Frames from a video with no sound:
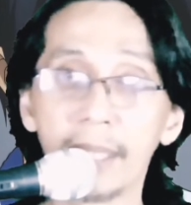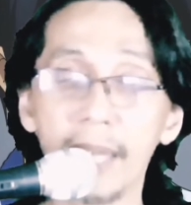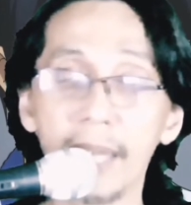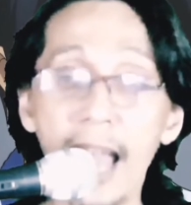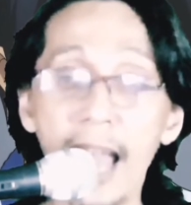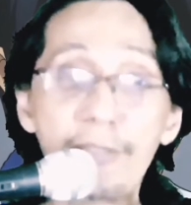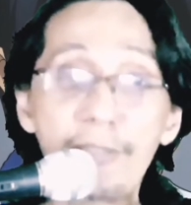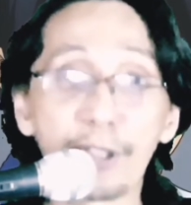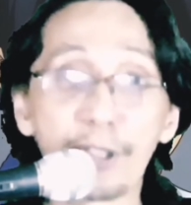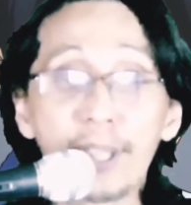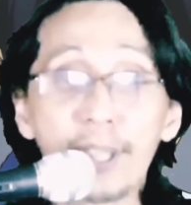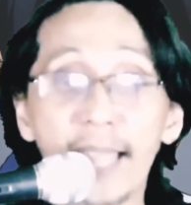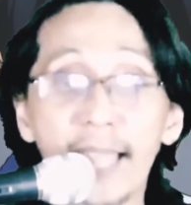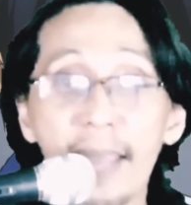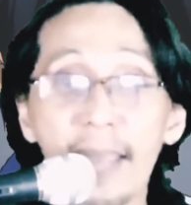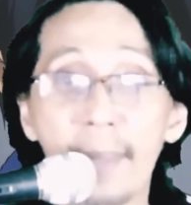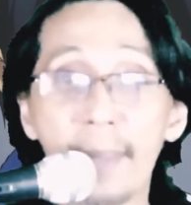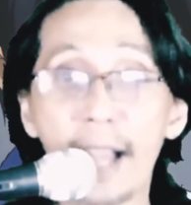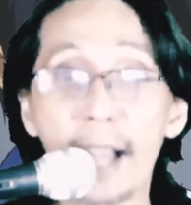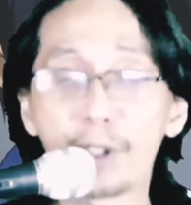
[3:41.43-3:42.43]
after the
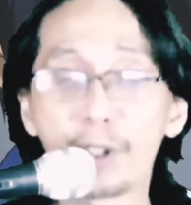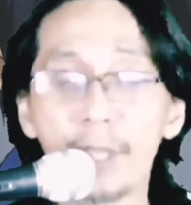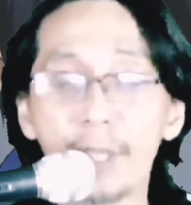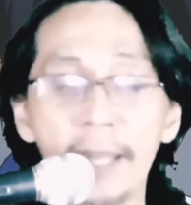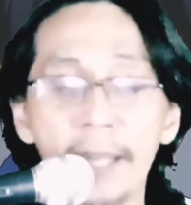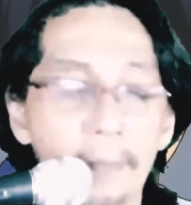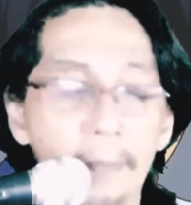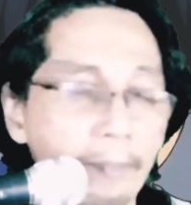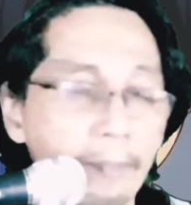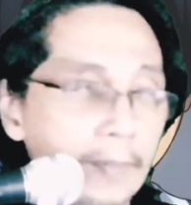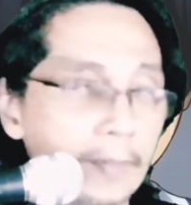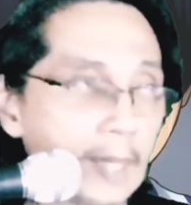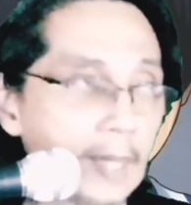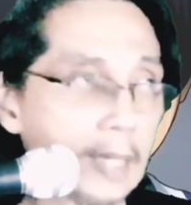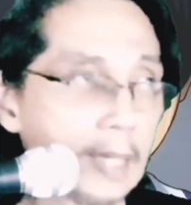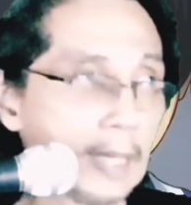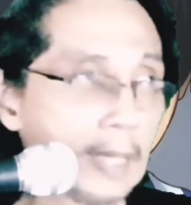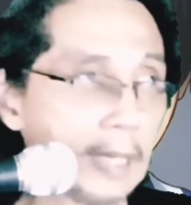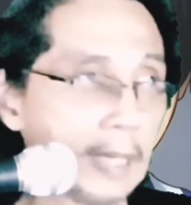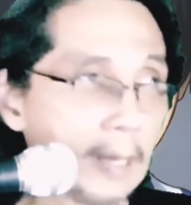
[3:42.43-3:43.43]
game, actually.
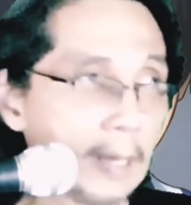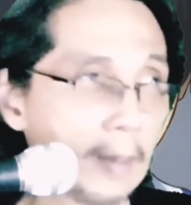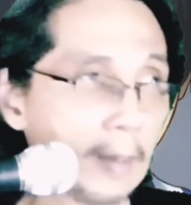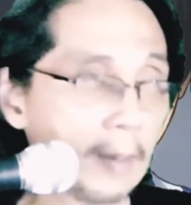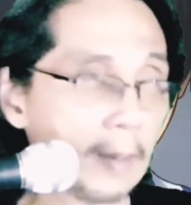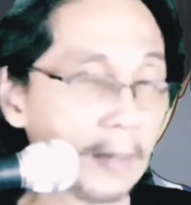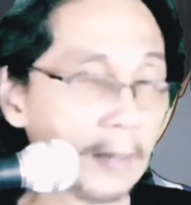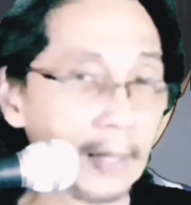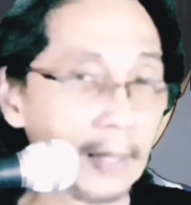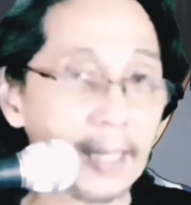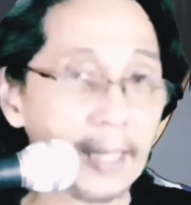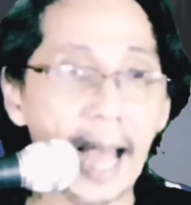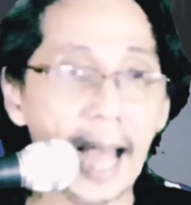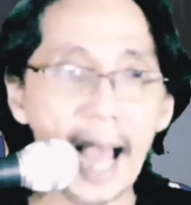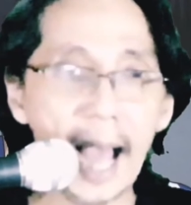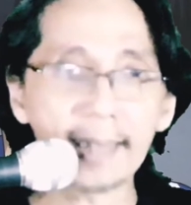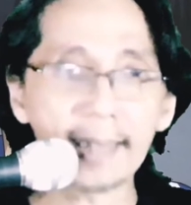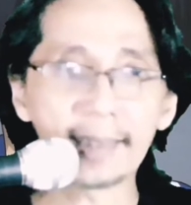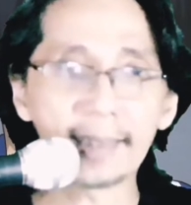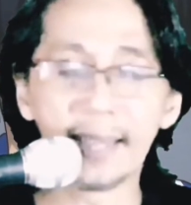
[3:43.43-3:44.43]

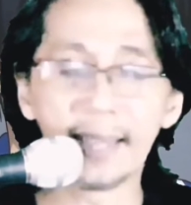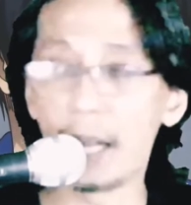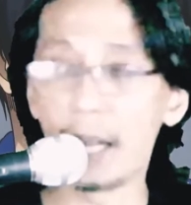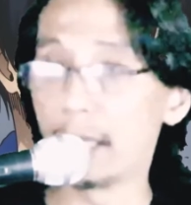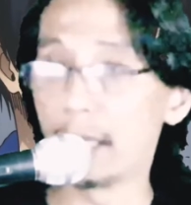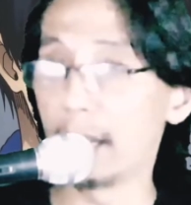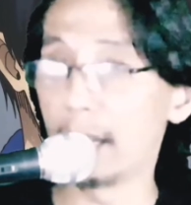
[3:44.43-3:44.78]
Lahat ng